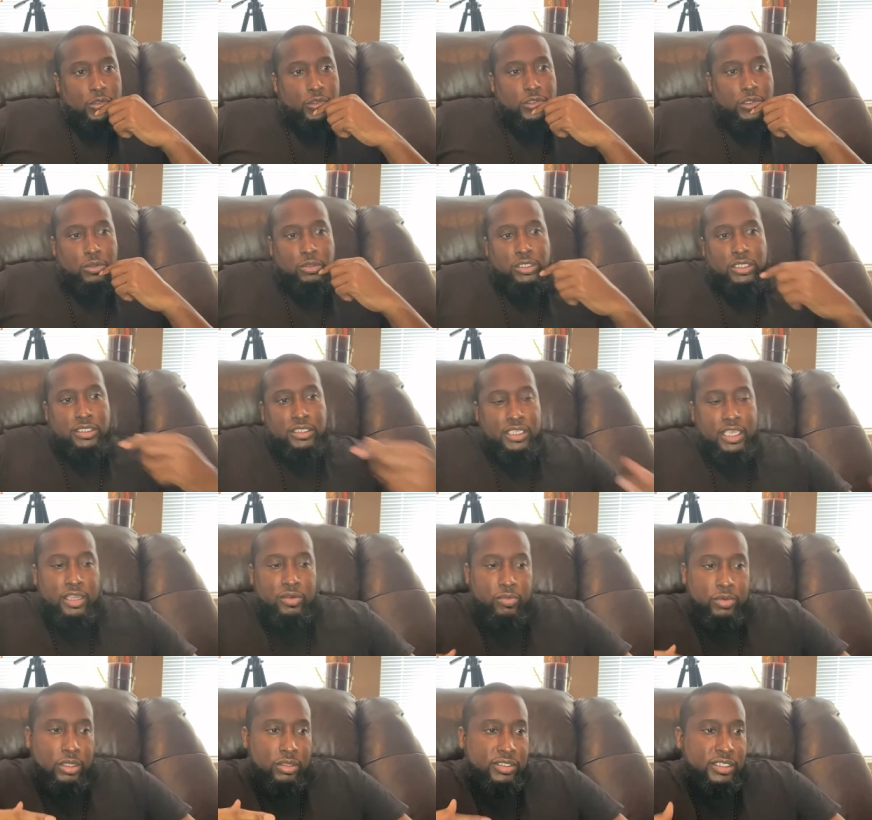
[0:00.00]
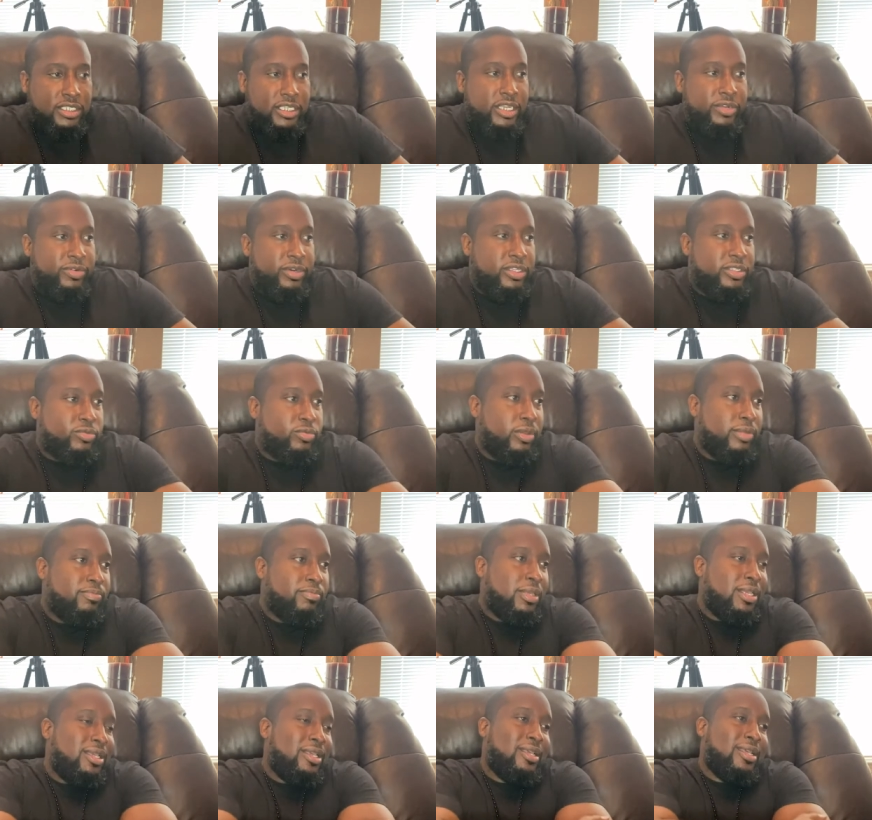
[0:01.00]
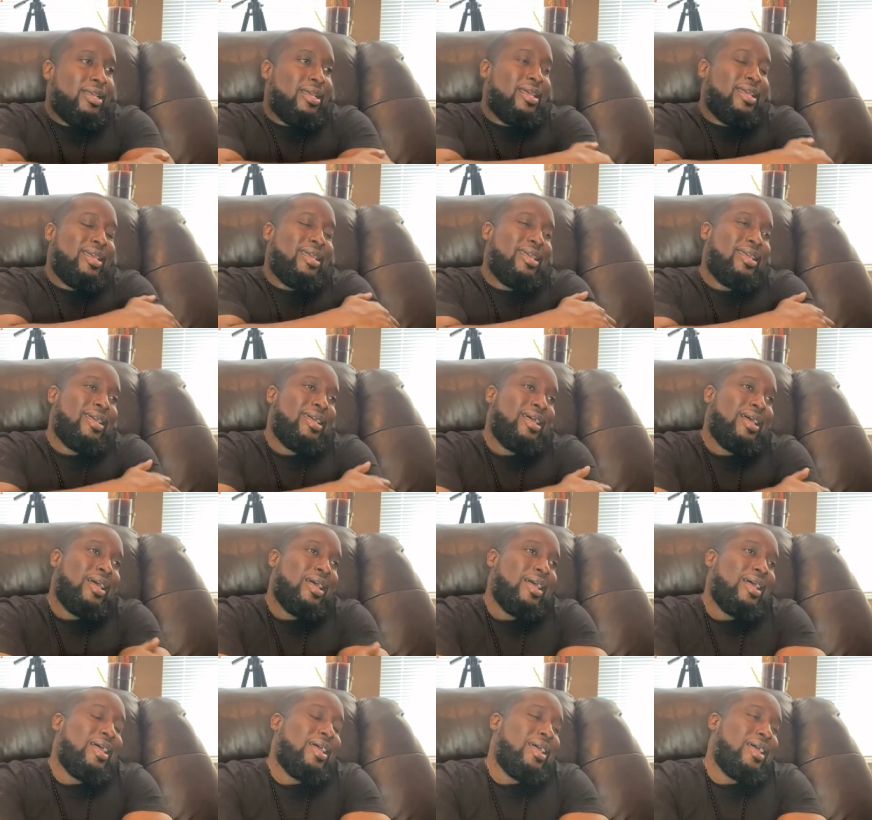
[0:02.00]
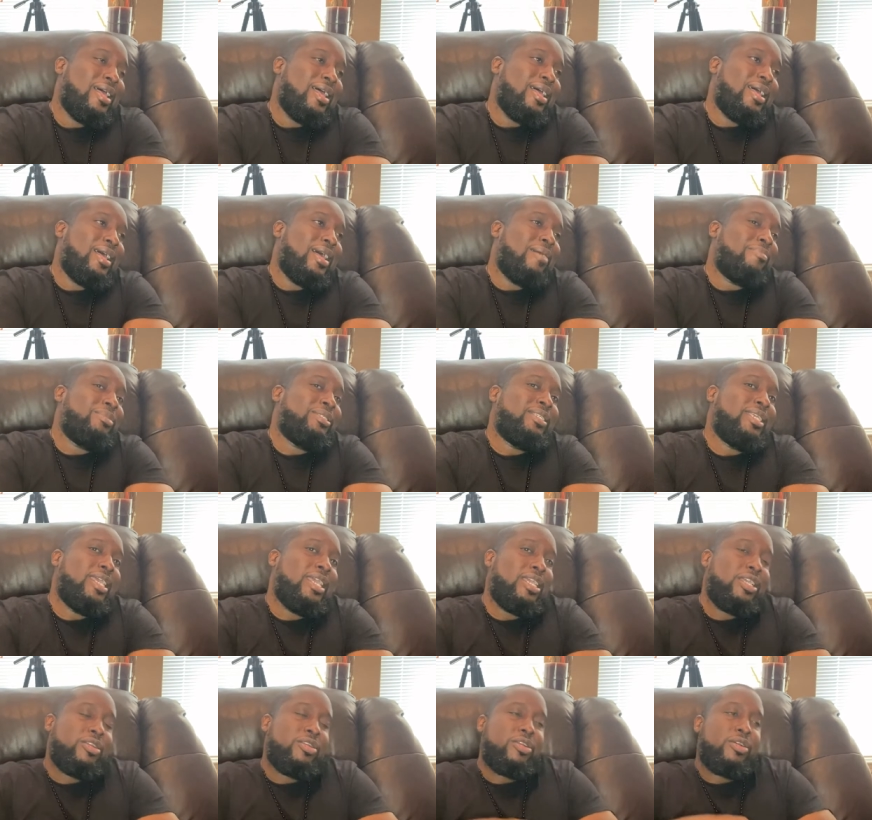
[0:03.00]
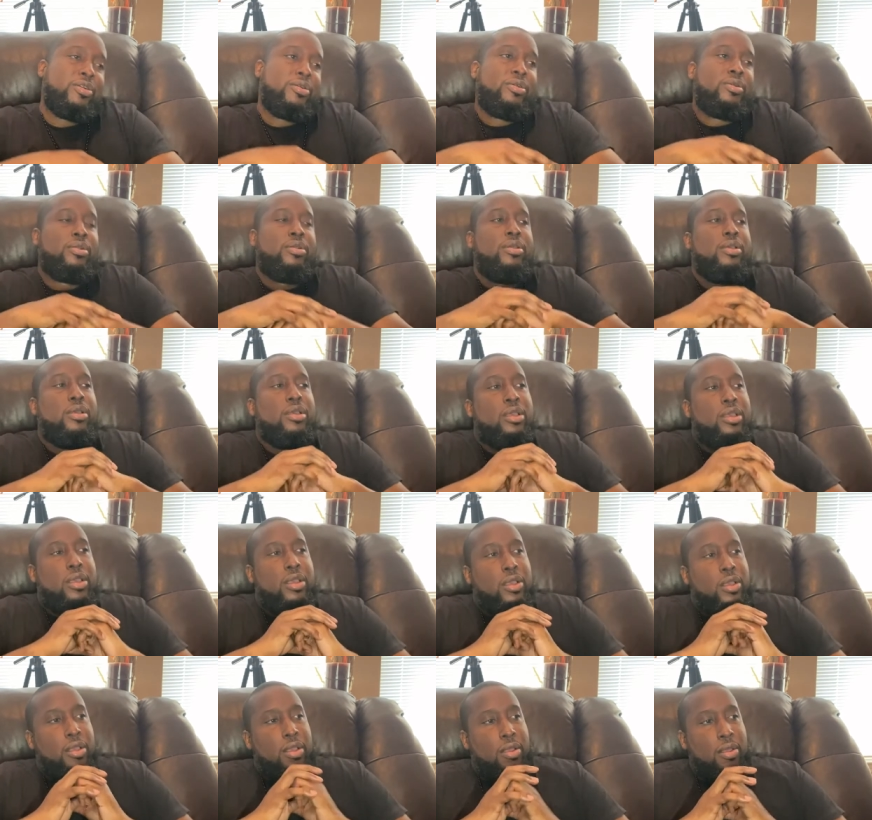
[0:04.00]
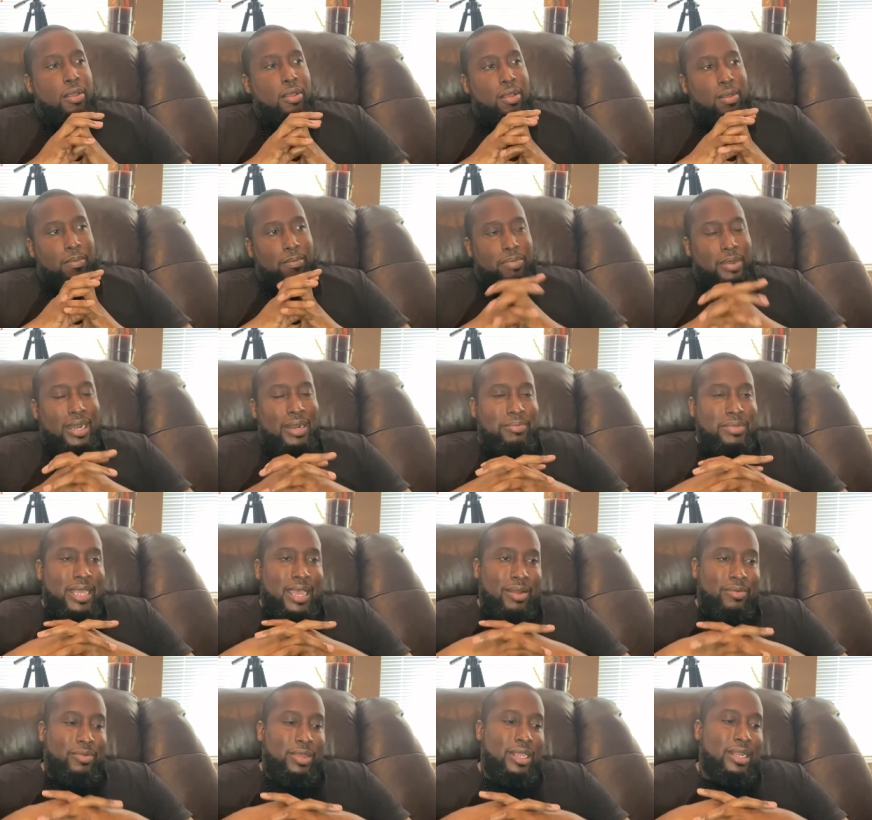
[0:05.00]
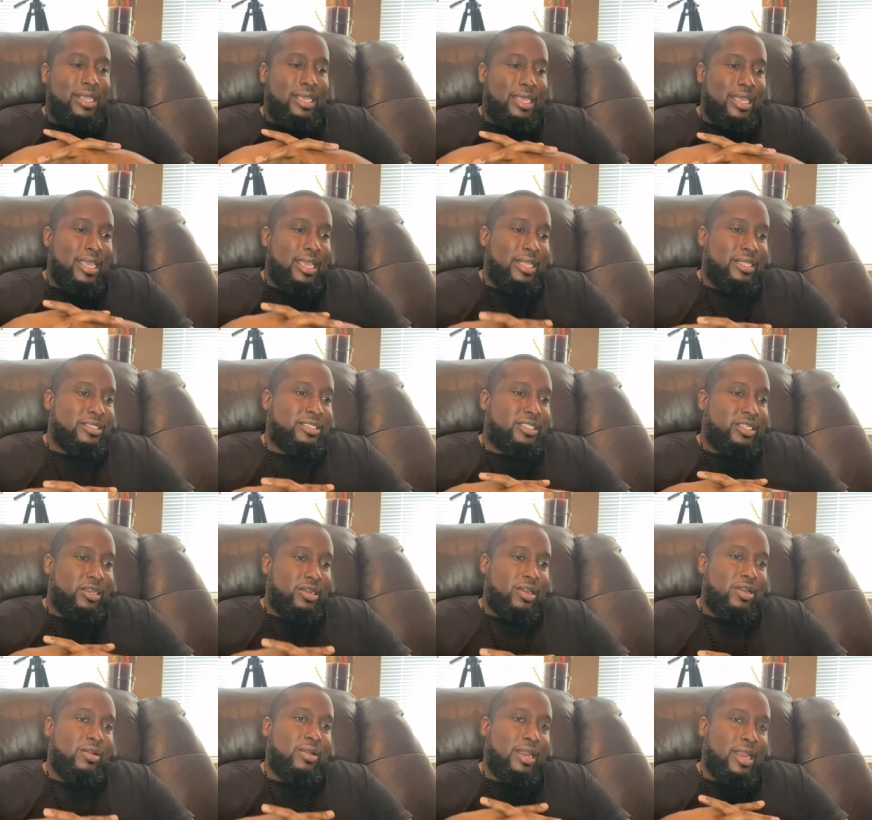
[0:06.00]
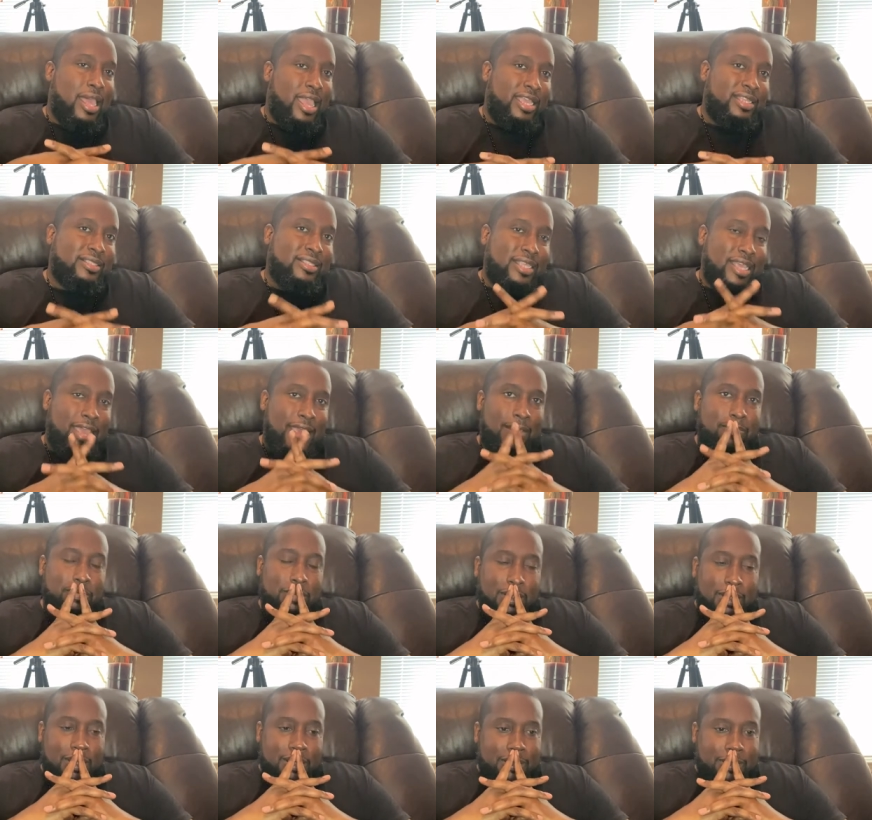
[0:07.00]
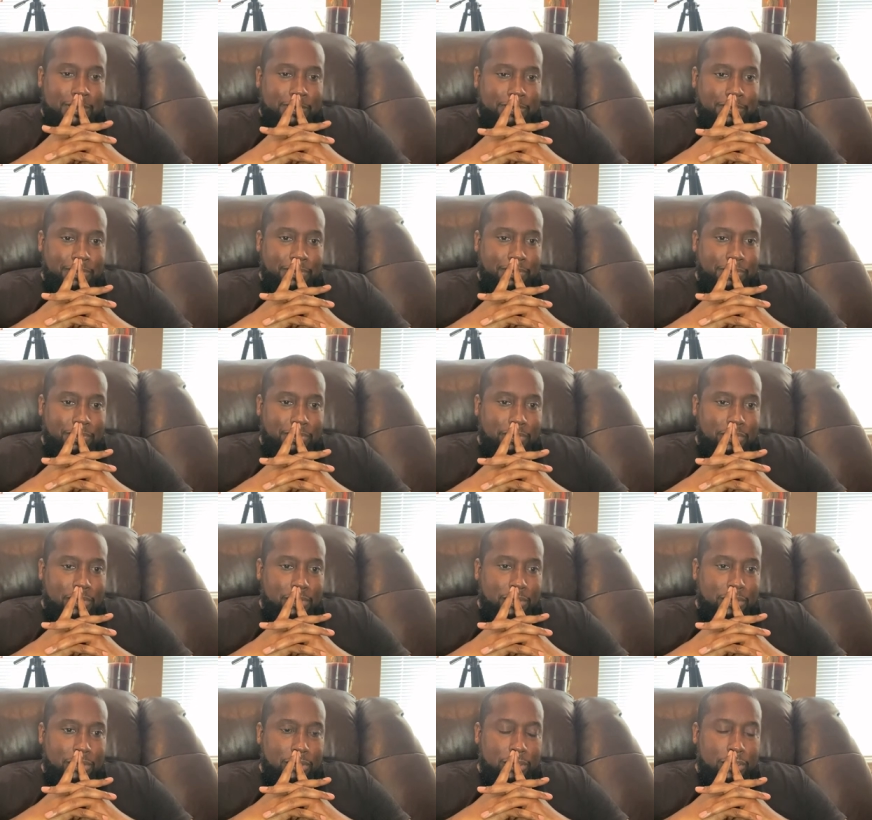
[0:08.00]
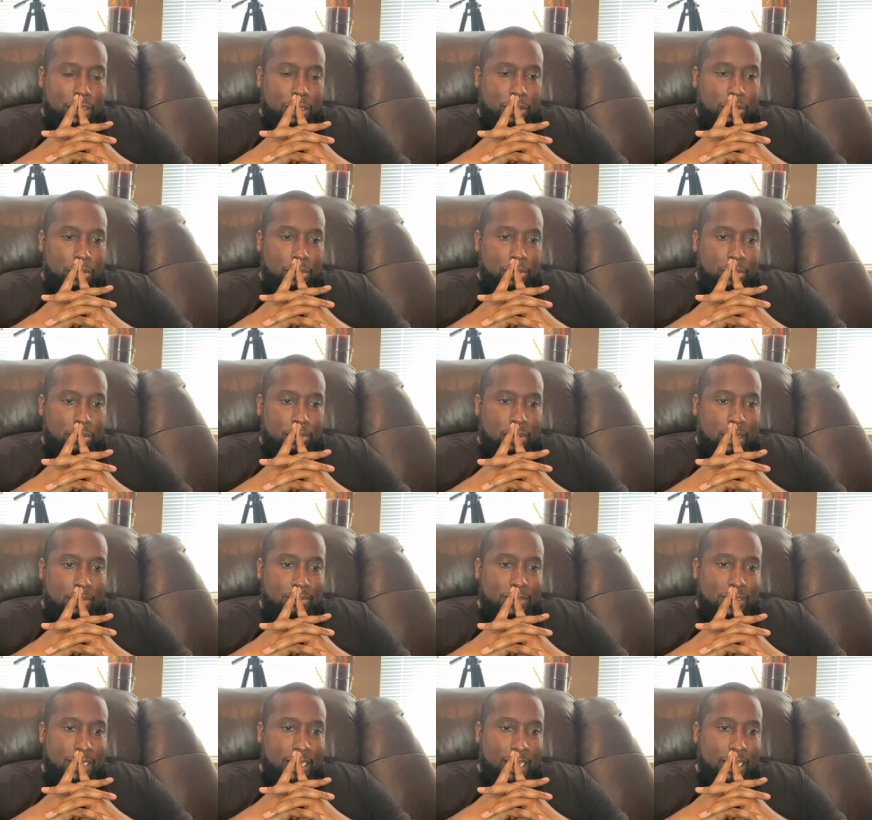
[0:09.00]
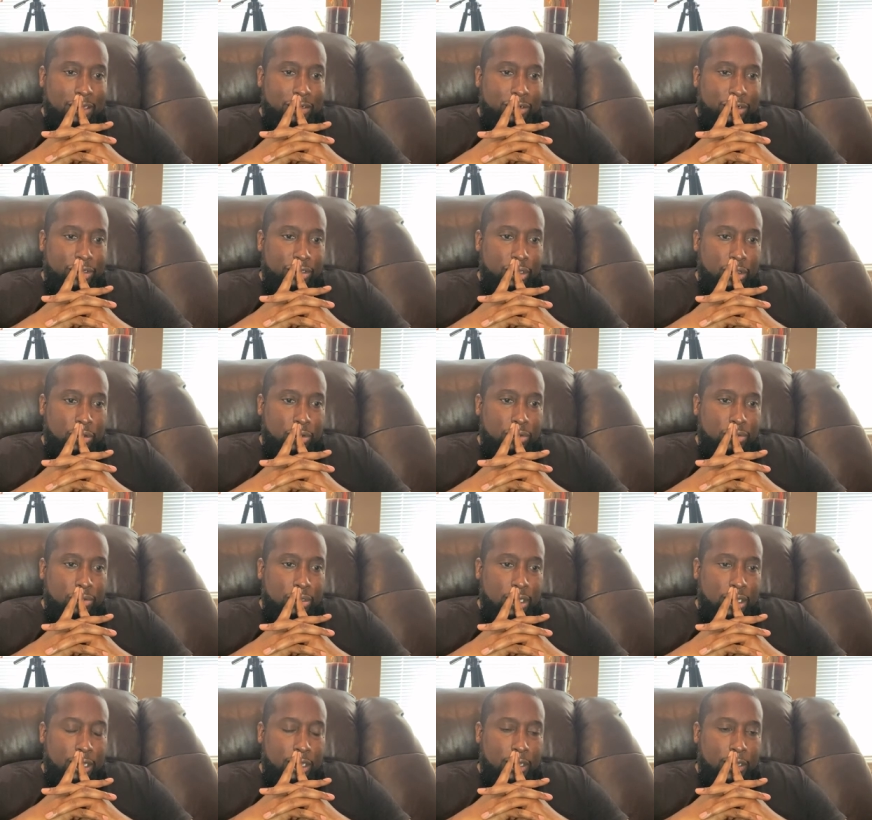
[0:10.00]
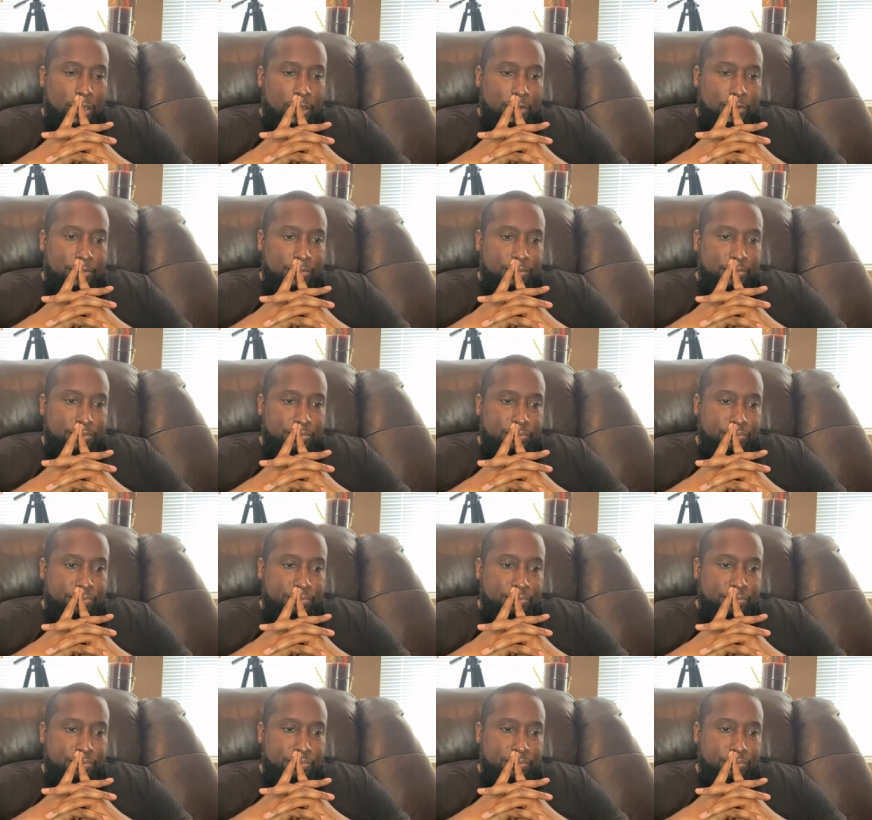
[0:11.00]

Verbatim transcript: So she's getting real serious with me. I'm digging her, but I'm not really into her like that, man. You know, I'm digging her, though.